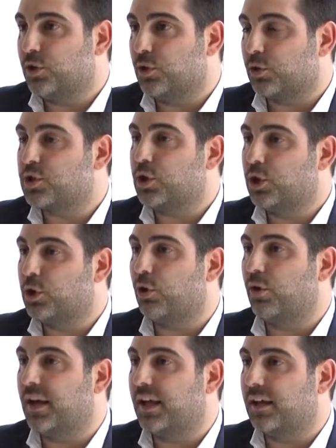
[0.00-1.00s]
you're
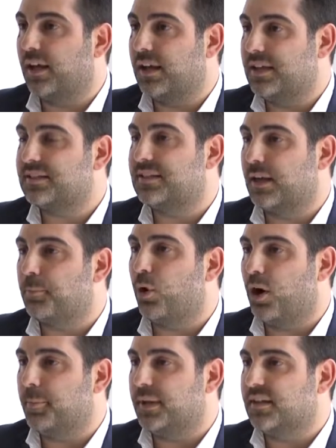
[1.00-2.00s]
securing listing
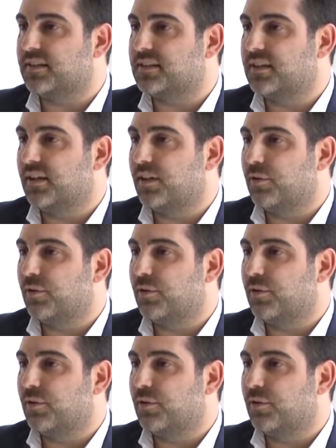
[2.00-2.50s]
appointments